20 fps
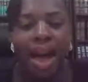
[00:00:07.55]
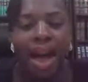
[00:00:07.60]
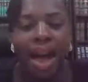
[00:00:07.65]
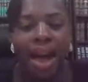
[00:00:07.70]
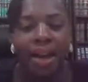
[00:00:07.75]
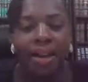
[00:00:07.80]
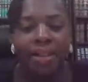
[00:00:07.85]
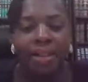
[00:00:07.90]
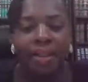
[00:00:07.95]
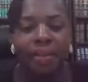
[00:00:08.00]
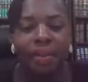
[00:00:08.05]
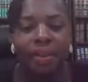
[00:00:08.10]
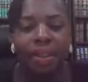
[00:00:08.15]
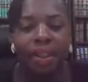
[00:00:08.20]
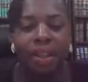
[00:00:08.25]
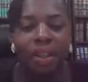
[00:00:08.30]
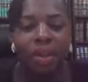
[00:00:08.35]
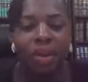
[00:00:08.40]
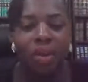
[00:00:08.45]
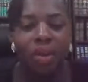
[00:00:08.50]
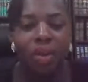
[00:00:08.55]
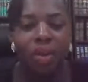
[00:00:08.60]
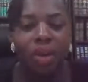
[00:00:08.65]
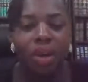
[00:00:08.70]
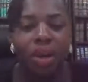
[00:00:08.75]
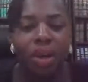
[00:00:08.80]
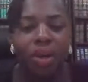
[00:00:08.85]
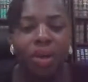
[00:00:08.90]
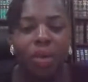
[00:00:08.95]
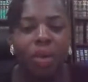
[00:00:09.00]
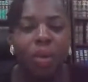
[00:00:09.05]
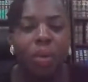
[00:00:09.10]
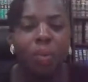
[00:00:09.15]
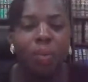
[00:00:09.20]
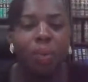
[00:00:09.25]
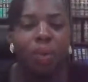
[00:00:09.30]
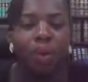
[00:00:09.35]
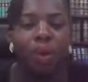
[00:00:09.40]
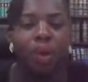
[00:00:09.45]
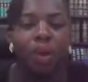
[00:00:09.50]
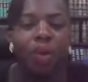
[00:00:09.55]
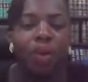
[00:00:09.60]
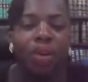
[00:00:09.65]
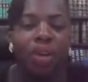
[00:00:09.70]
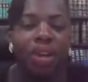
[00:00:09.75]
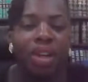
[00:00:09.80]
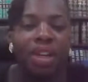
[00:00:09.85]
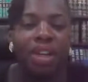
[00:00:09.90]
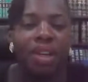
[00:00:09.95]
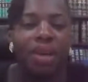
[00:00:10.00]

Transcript: How is everything going? You're